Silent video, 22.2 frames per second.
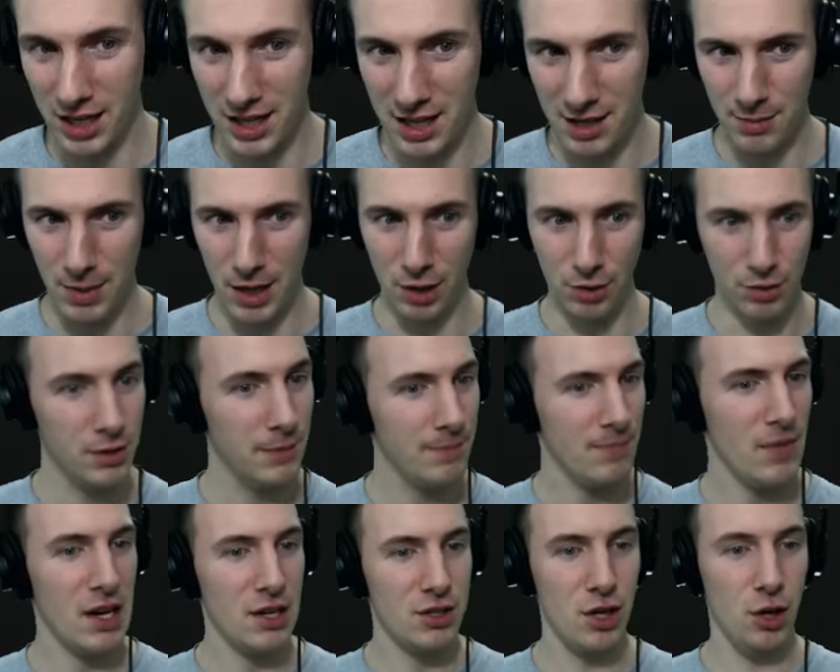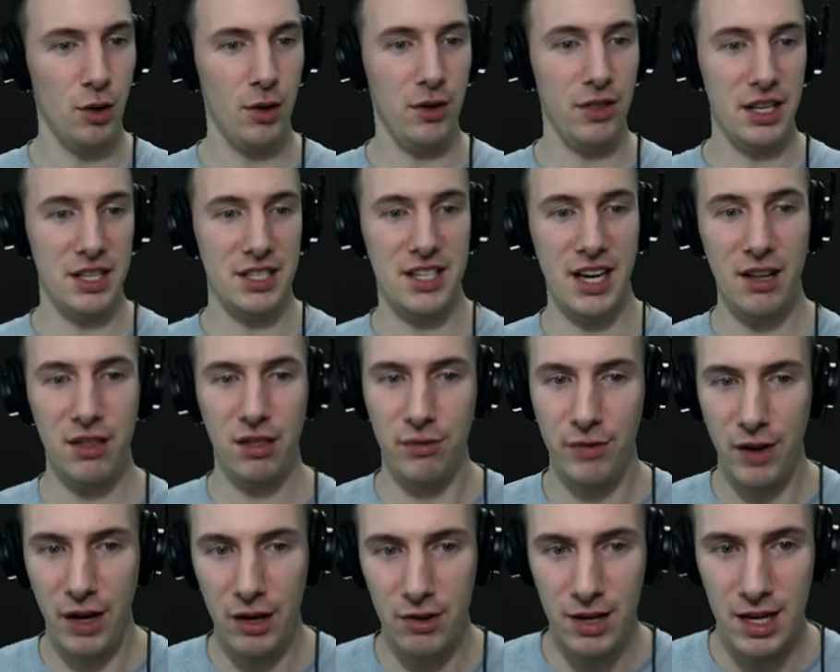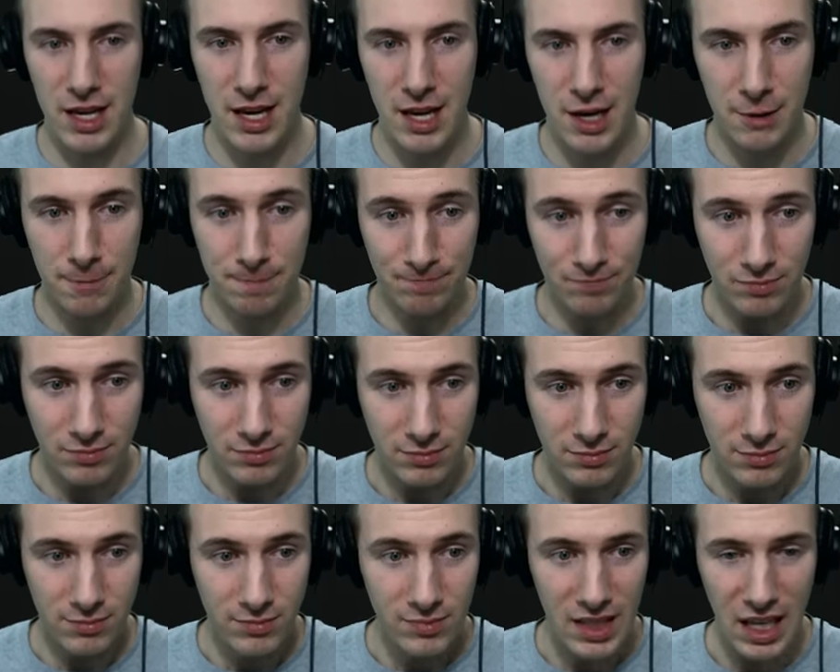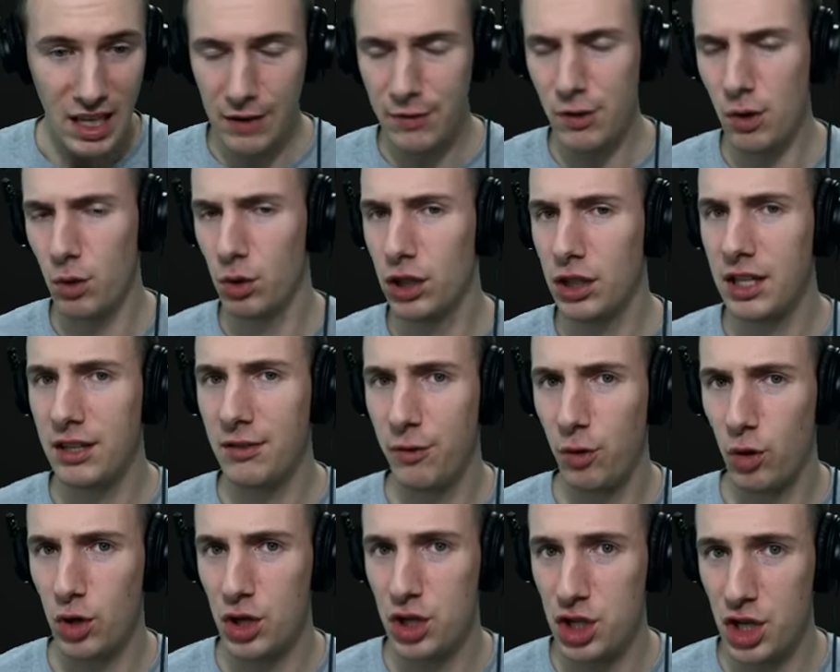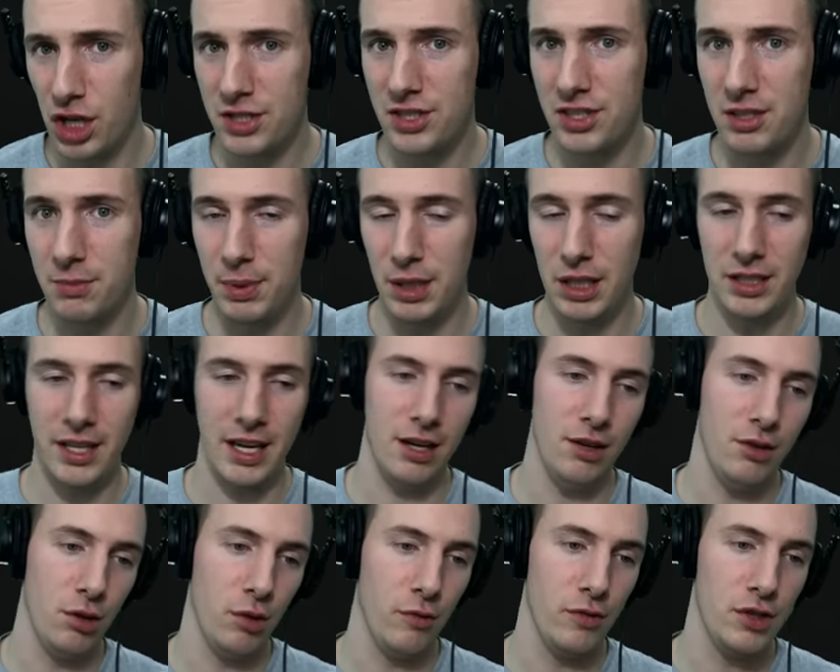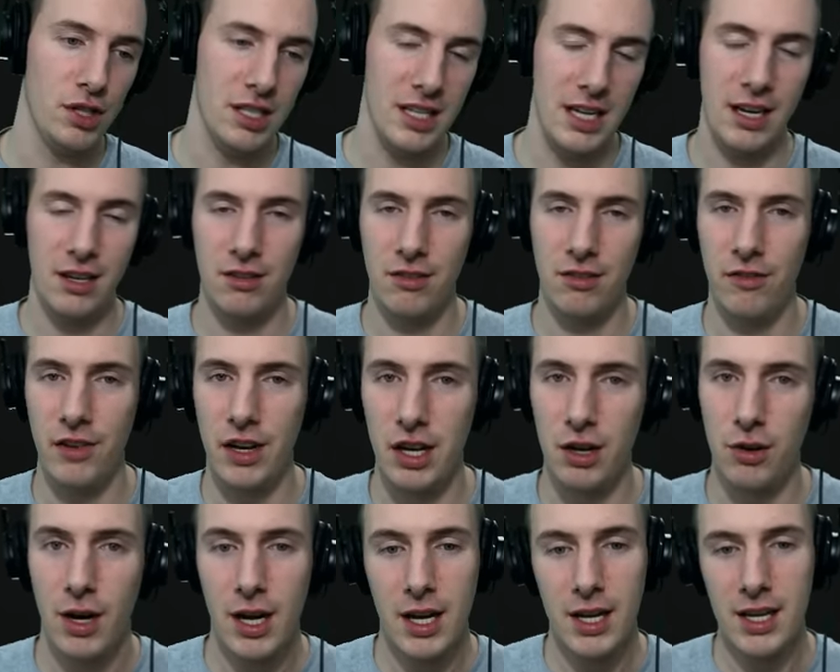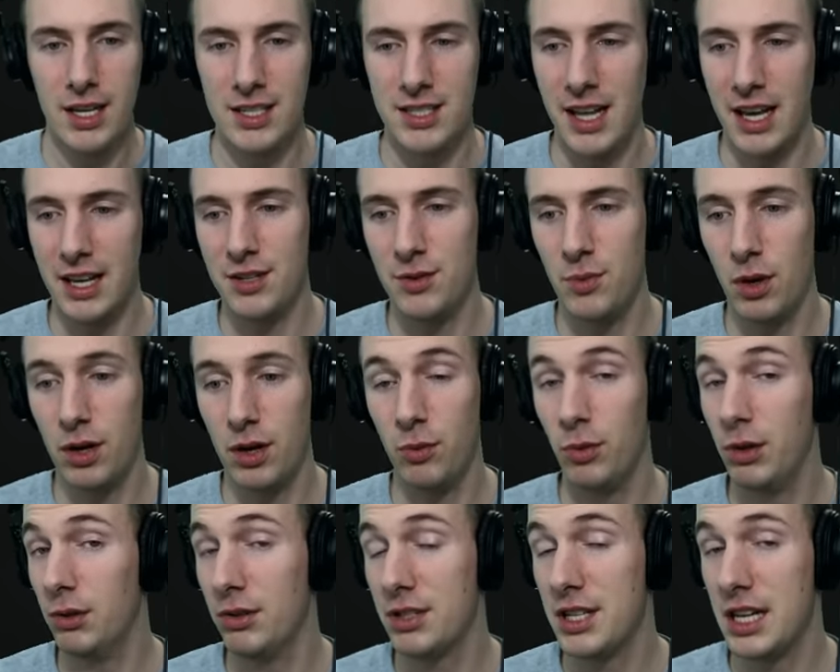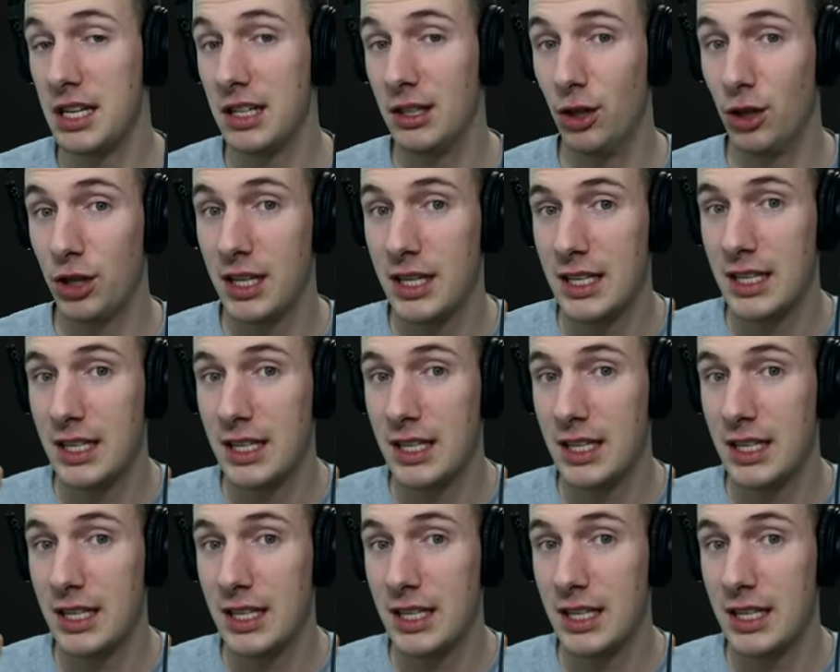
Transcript: him out. So the Death Fairy here, if you were looking for just the build, head on over to the end of the video, as that is where we will take a look